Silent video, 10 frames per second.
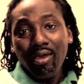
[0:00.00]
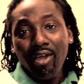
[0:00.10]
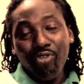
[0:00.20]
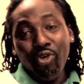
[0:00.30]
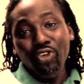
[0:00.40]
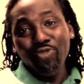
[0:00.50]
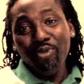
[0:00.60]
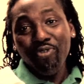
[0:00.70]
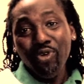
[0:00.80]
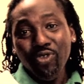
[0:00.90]
Of course,
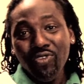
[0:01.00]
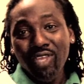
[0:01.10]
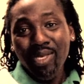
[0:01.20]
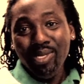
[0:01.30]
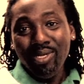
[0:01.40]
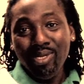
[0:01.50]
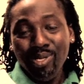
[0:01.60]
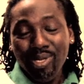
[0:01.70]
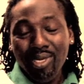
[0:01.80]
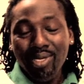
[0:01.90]
before
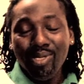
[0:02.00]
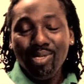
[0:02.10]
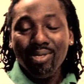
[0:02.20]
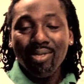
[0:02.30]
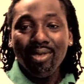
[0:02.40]
2006,